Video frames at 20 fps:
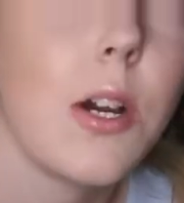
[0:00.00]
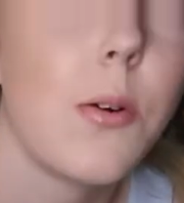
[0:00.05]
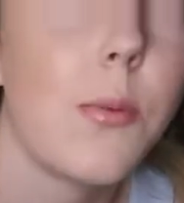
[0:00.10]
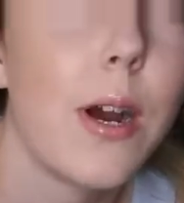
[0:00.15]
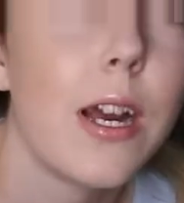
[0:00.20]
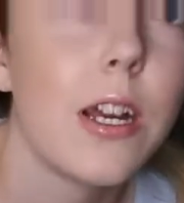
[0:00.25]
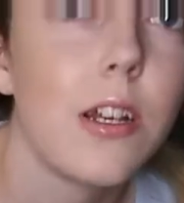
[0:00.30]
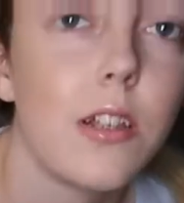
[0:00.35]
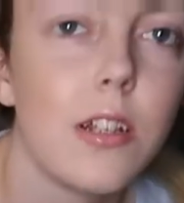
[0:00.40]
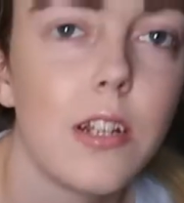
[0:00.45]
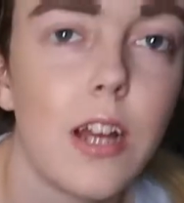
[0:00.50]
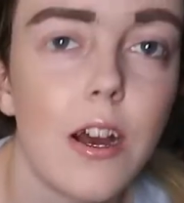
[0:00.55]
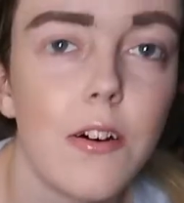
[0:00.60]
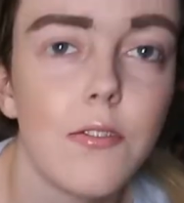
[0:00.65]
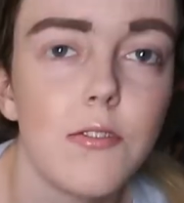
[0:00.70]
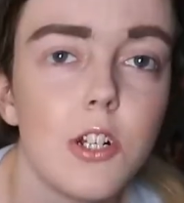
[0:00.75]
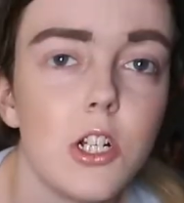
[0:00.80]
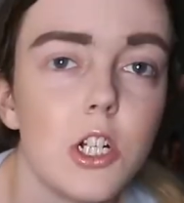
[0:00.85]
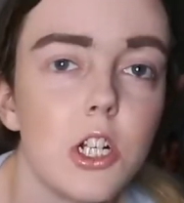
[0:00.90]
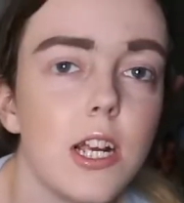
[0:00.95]
a while and I
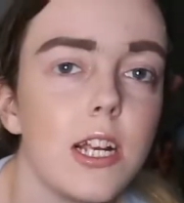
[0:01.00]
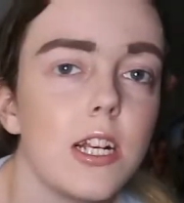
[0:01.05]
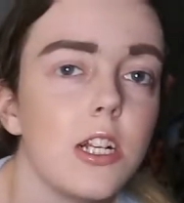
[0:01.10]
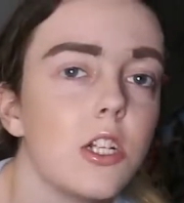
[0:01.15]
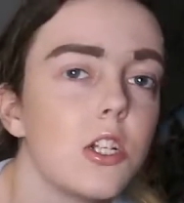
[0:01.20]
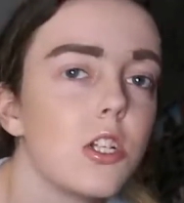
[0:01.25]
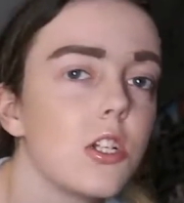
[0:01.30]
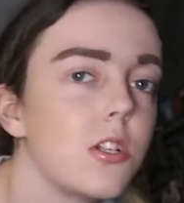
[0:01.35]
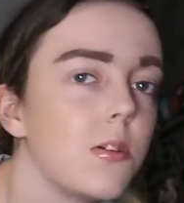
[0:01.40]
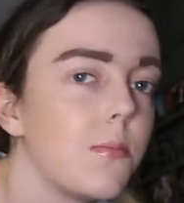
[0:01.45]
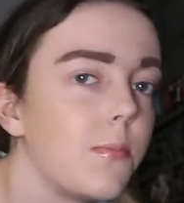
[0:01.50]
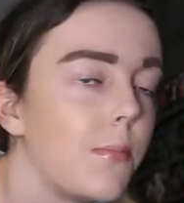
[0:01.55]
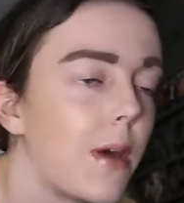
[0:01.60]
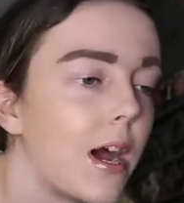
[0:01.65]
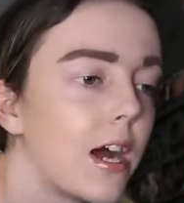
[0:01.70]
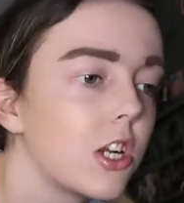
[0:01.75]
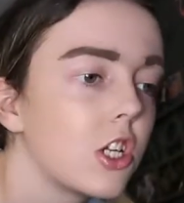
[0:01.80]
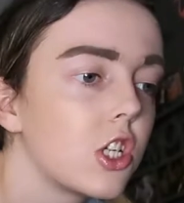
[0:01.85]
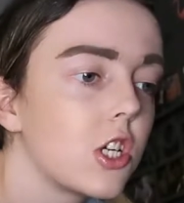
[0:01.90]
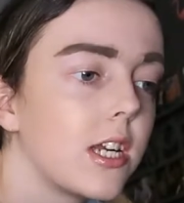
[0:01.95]
haven't changed the
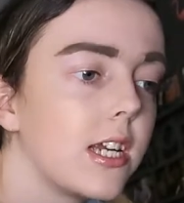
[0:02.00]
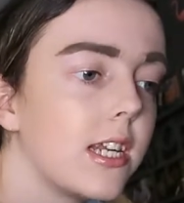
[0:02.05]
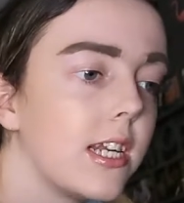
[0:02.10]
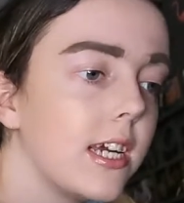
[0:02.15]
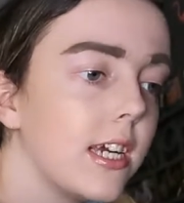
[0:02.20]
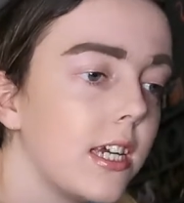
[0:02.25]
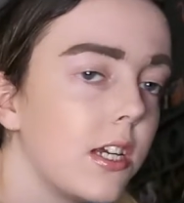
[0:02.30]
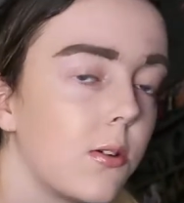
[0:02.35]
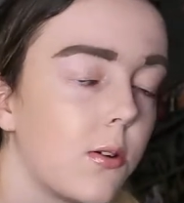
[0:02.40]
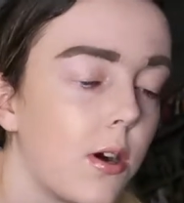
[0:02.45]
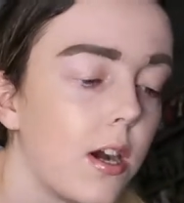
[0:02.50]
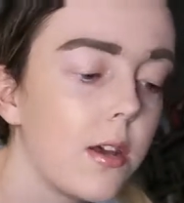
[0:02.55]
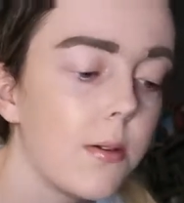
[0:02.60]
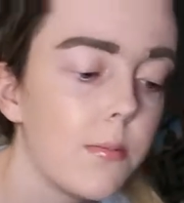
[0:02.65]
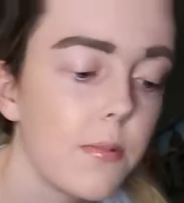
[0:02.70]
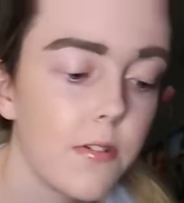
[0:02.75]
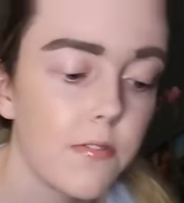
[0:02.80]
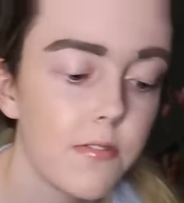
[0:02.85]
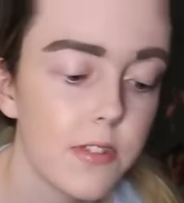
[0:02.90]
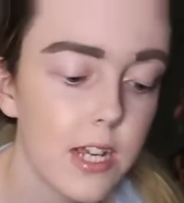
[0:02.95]
battery in it in quite a
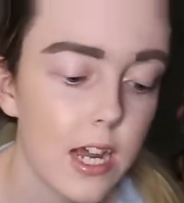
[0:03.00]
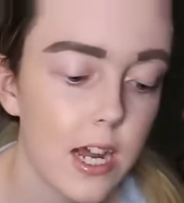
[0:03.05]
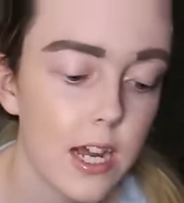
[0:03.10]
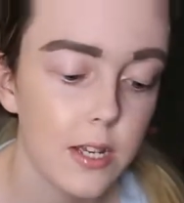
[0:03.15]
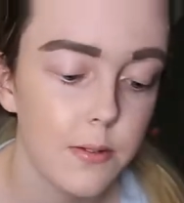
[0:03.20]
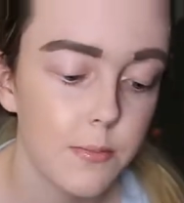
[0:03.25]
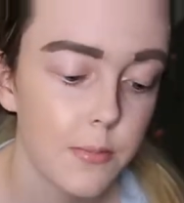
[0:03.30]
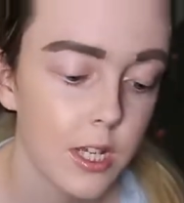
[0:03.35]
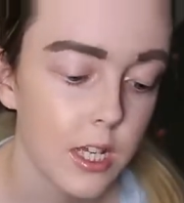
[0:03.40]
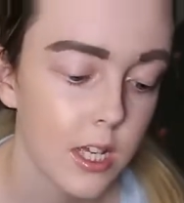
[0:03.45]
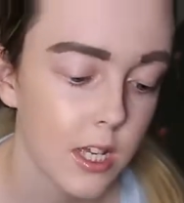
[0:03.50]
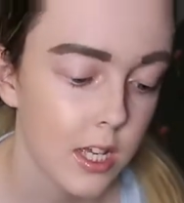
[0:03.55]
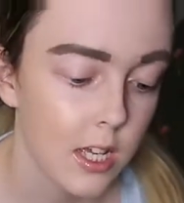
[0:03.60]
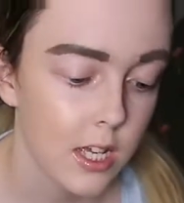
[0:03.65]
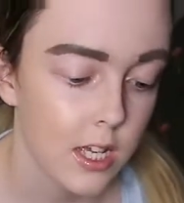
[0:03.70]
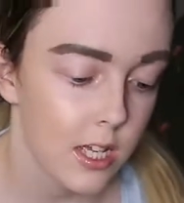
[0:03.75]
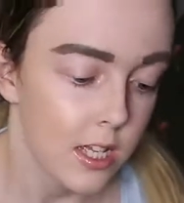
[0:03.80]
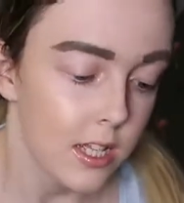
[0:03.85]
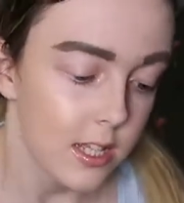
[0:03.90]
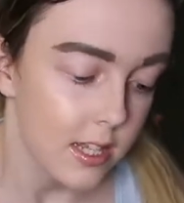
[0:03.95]
bit of time.
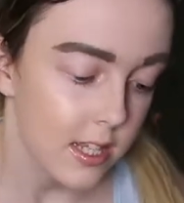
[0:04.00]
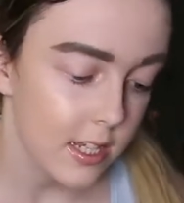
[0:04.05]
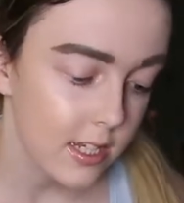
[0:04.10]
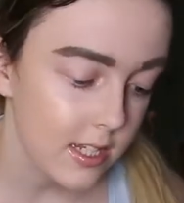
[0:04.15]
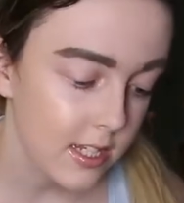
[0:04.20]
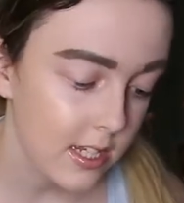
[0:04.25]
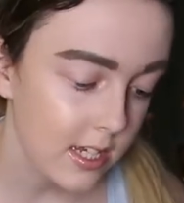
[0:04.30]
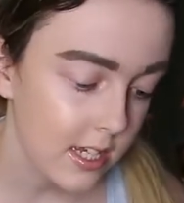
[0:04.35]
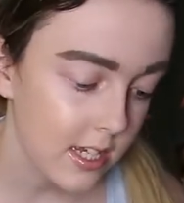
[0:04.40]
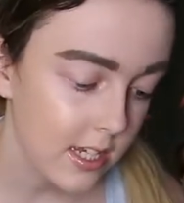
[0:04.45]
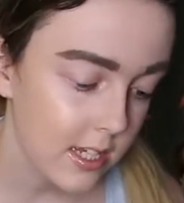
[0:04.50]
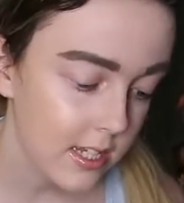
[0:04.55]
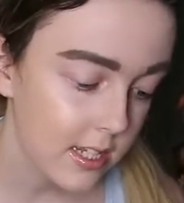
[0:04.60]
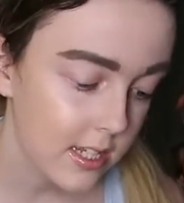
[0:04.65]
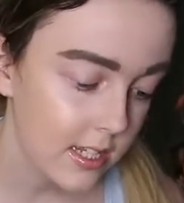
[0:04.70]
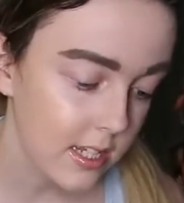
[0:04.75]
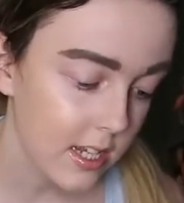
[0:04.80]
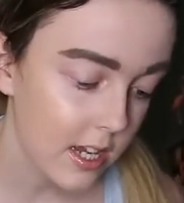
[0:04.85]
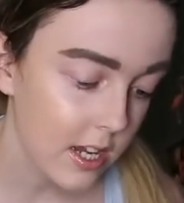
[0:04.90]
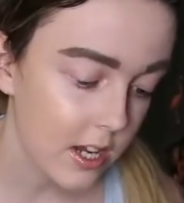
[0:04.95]
This
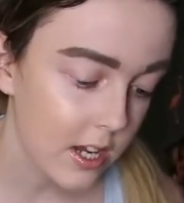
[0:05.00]
is